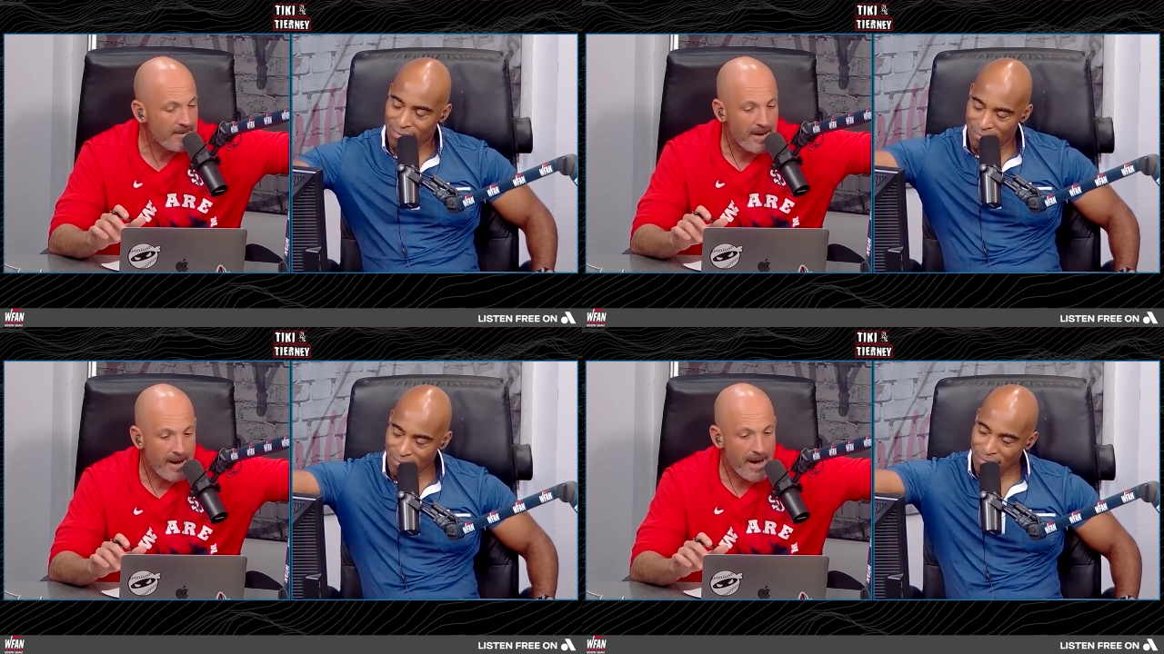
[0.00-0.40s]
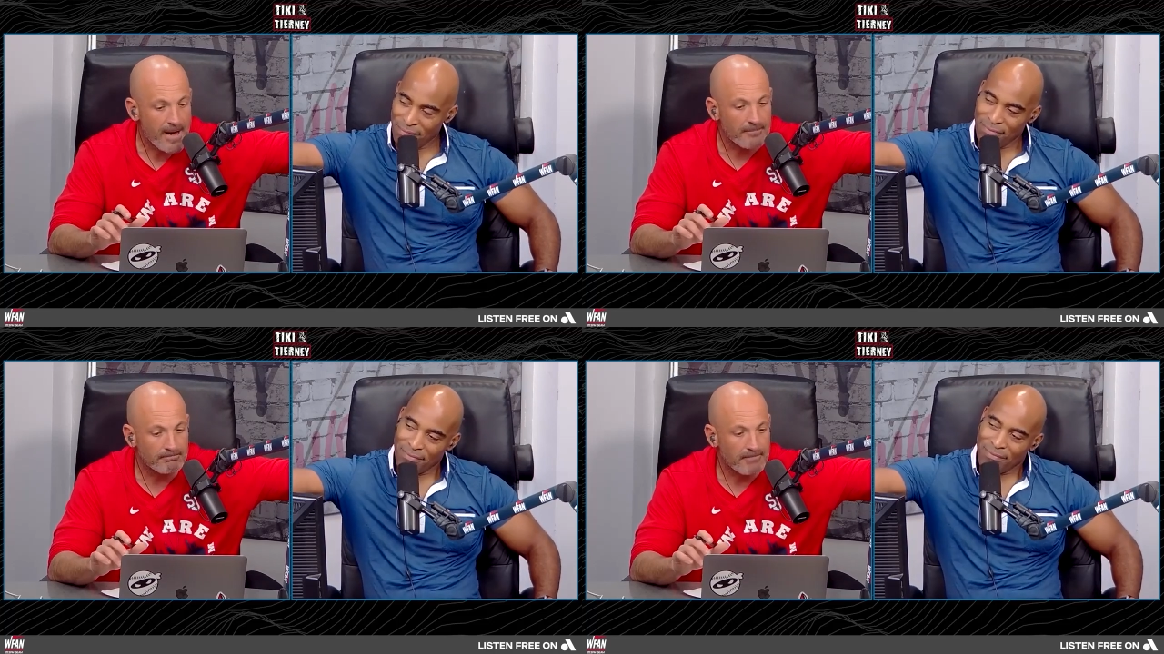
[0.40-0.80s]

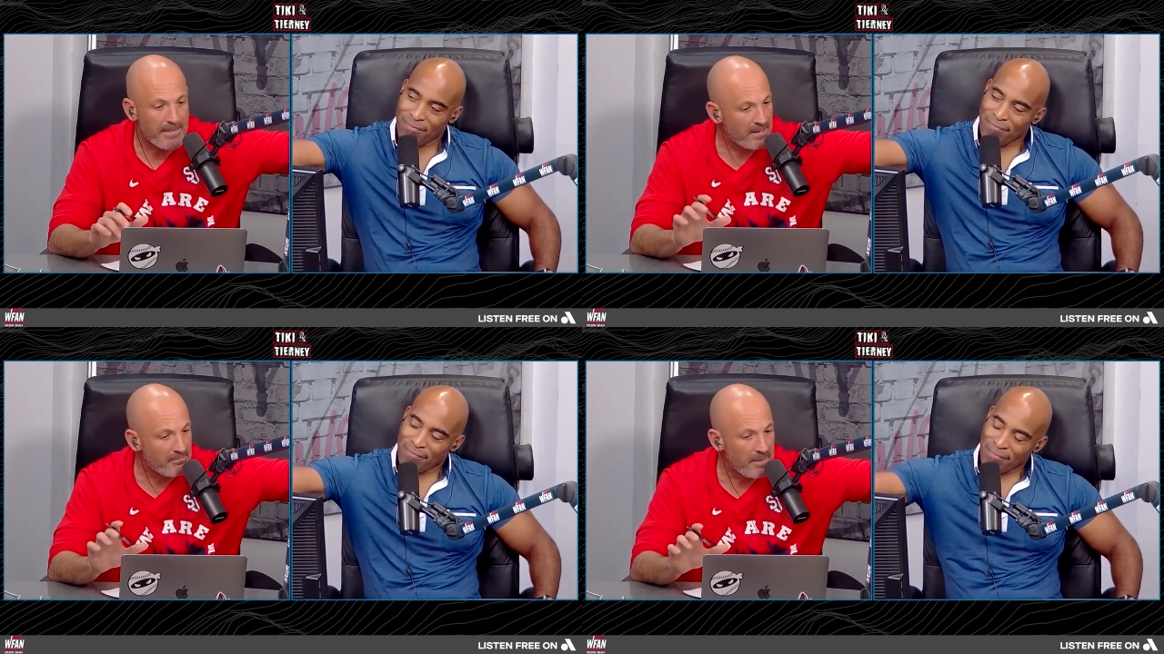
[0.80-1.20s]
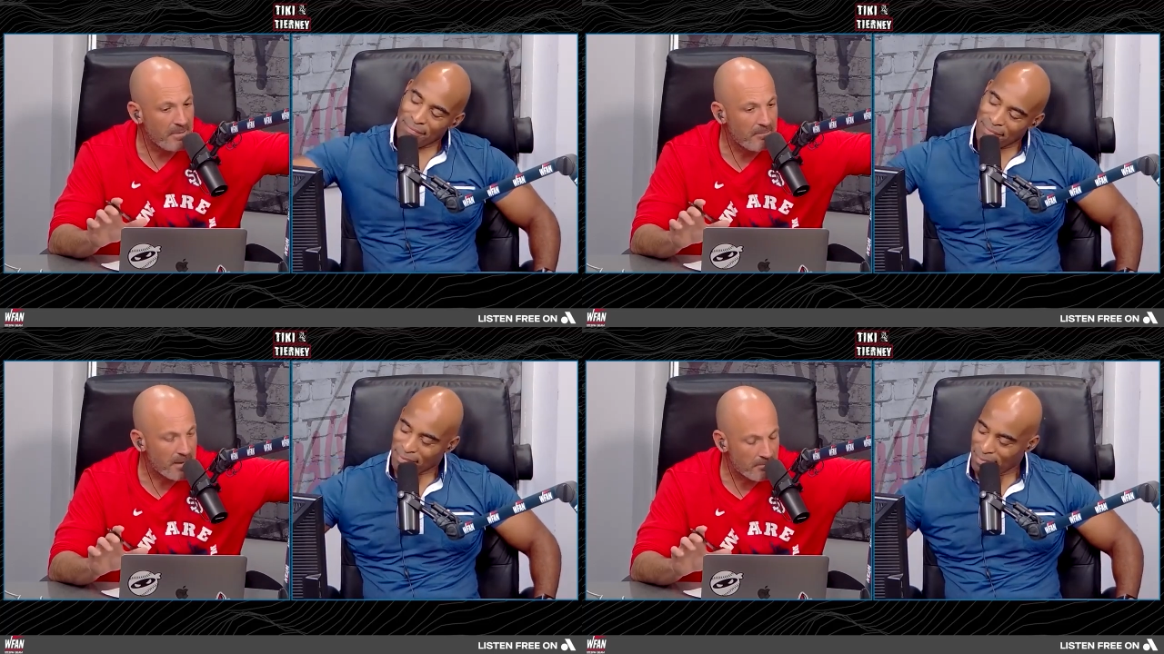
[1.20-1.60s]
Speaker 1: Um, I think you've made me a
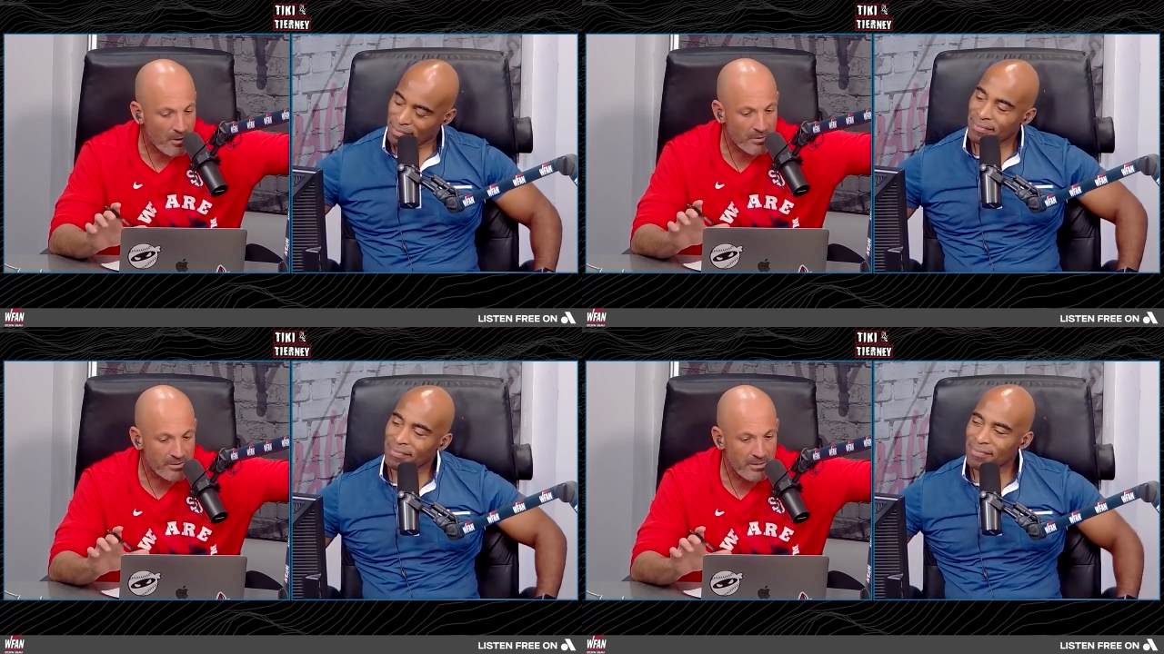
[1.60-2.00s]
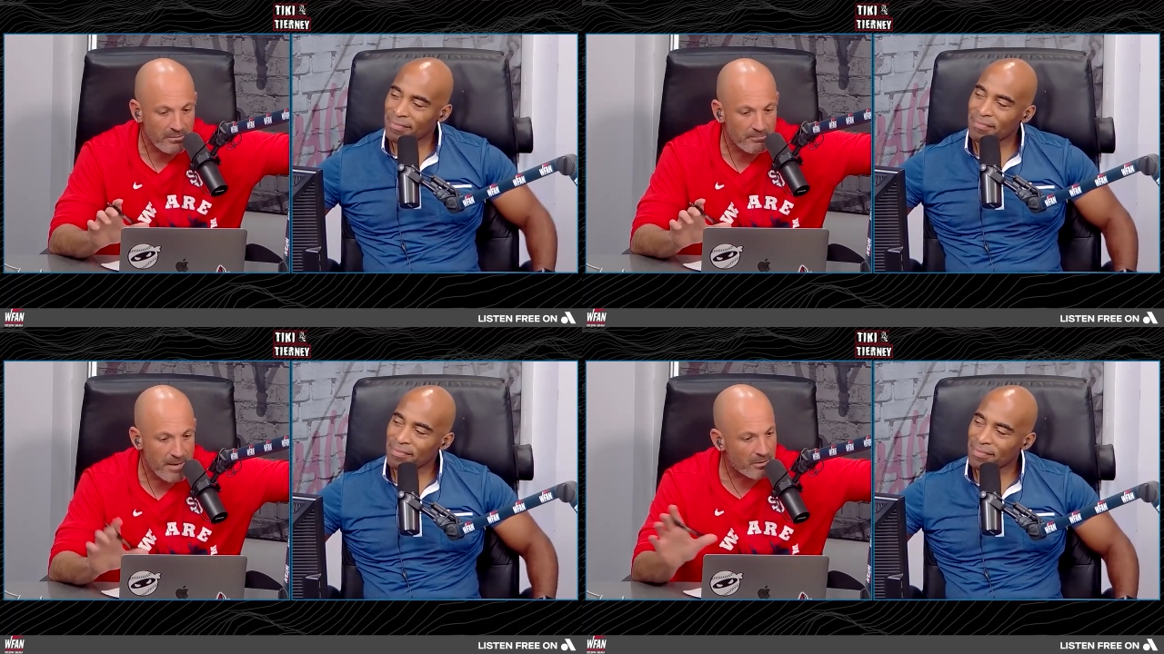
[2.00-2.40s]
better person,
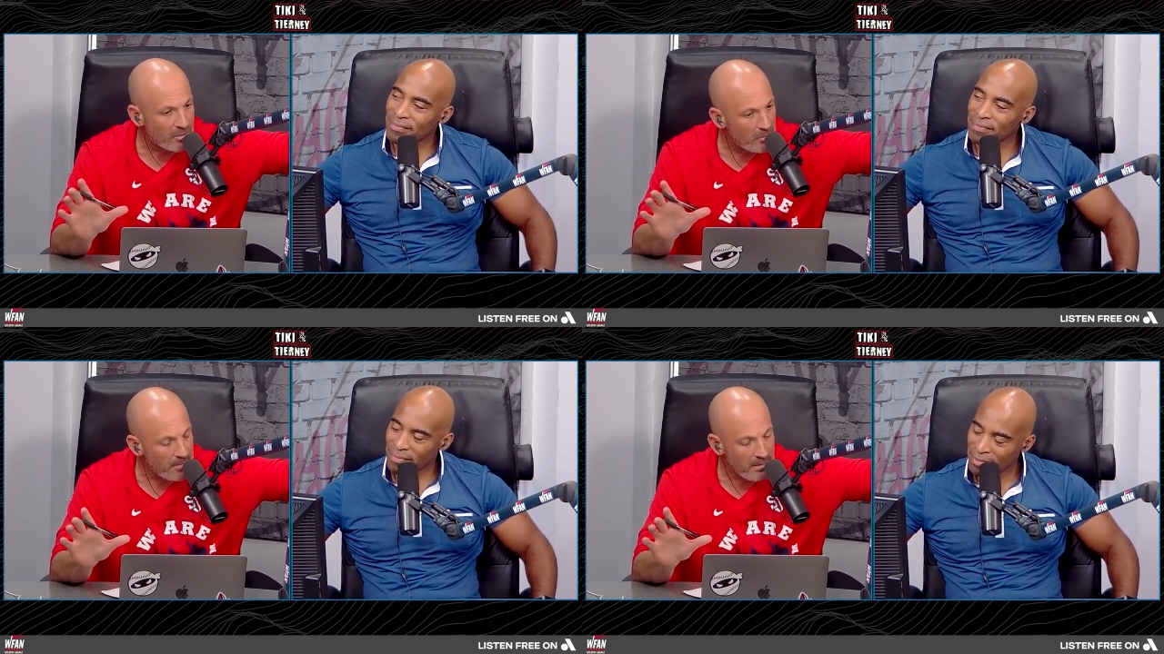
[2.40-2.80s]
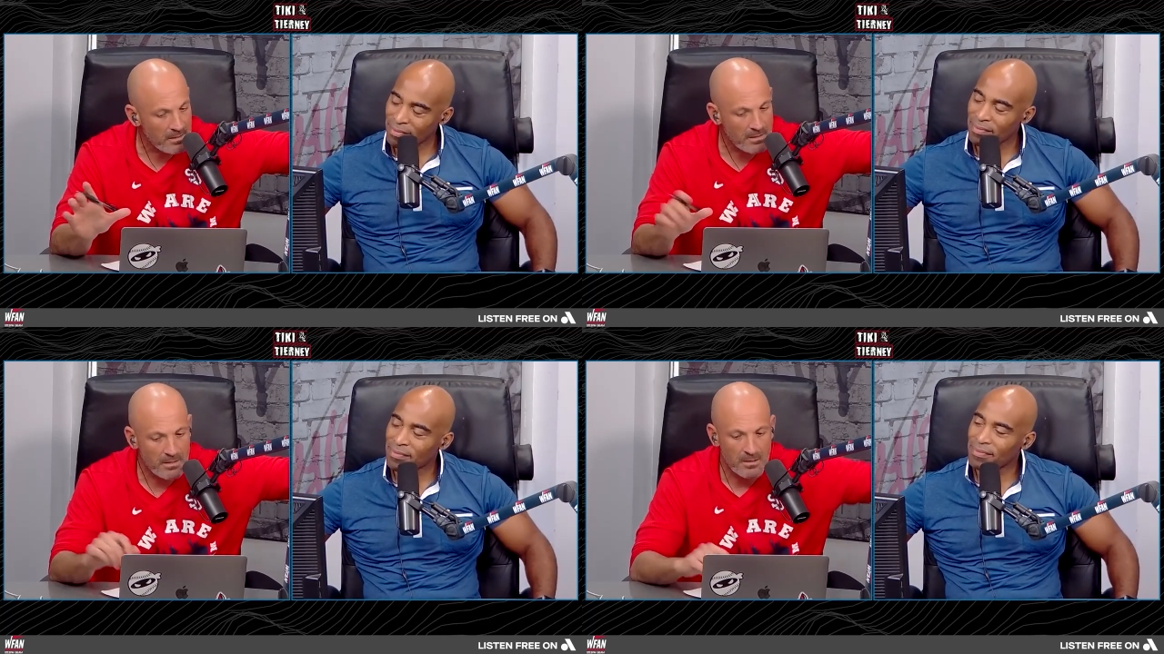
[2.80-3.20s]
better human,
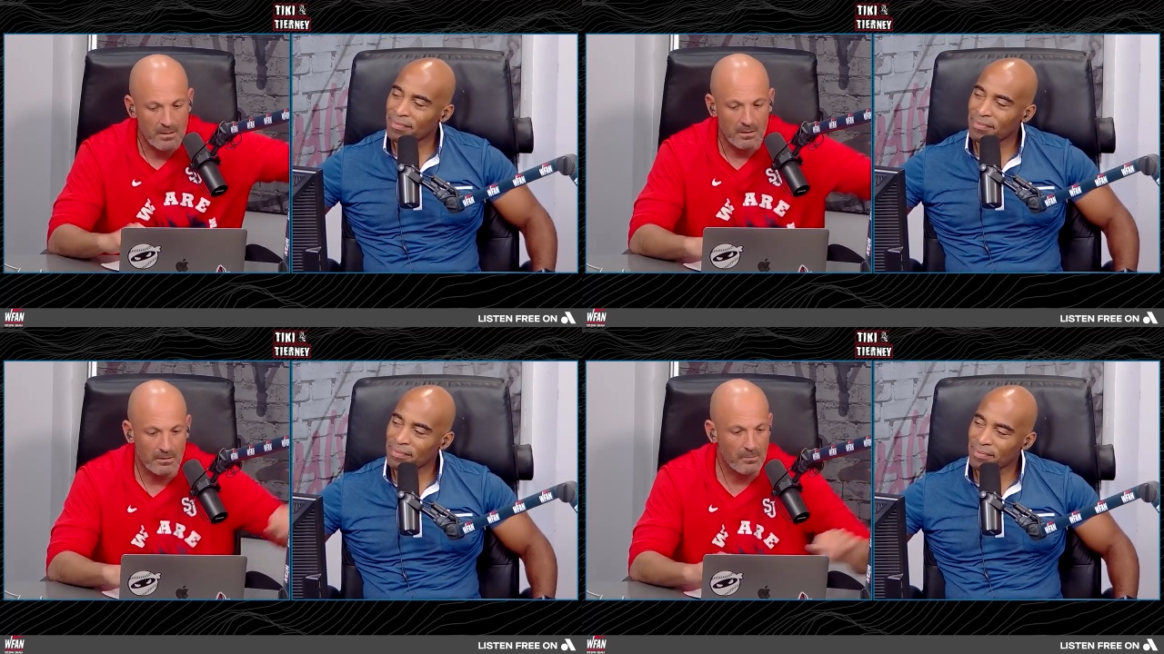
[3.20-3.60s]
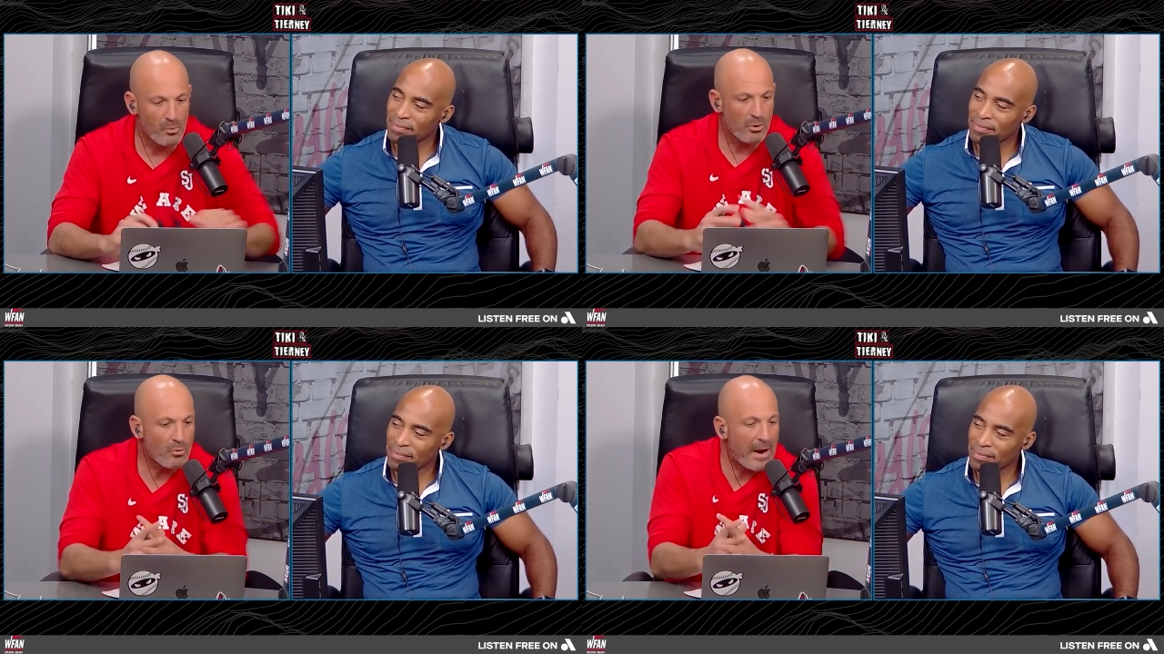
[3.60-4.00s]
a little more
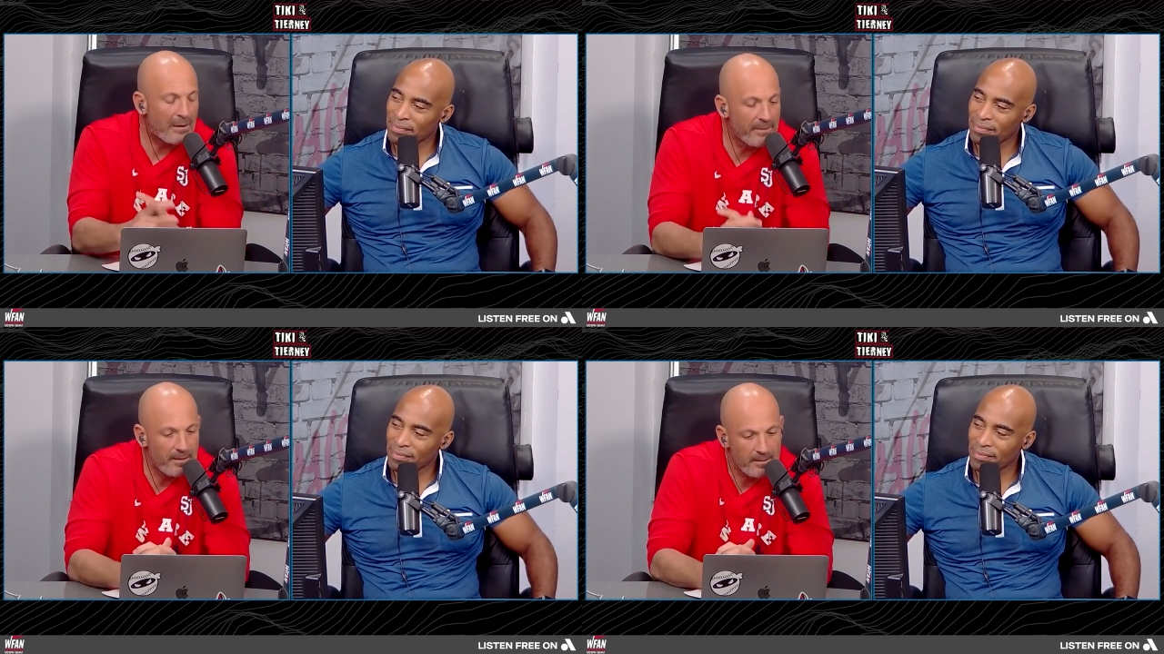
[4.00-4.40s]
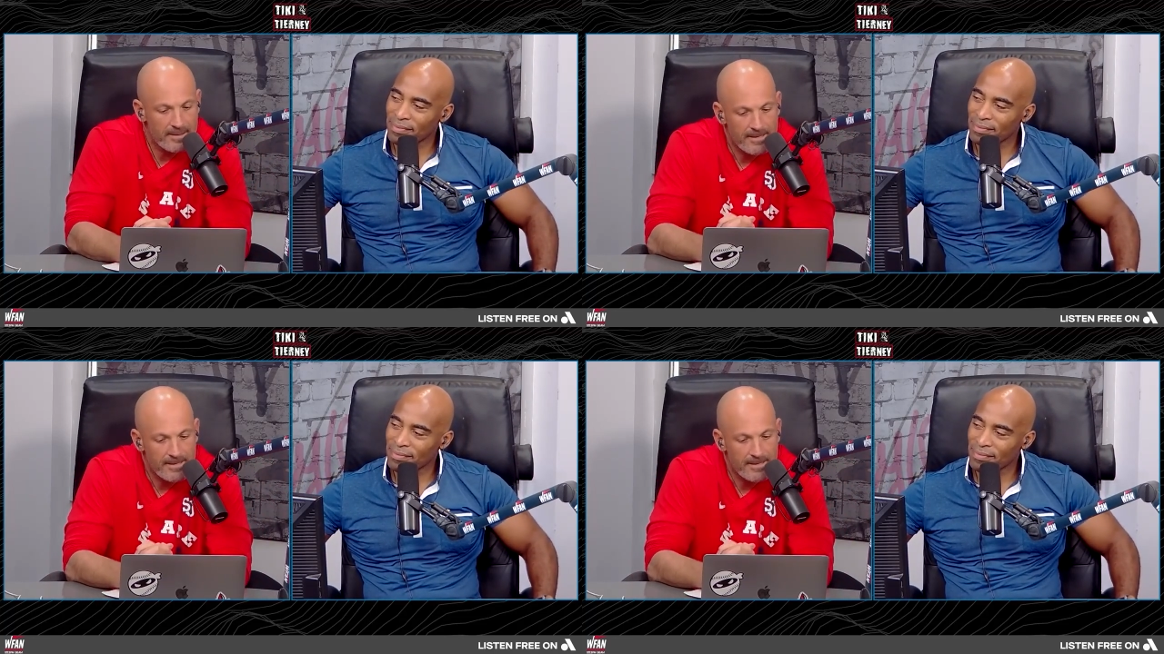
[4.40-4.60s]
grounded.